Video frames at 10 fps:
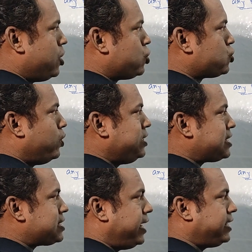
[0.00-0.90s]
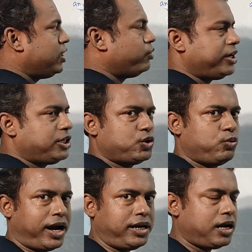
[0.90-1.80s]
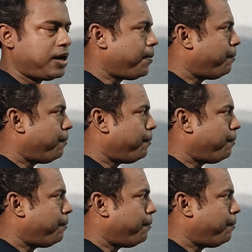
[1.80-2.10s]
So we just write Q into 1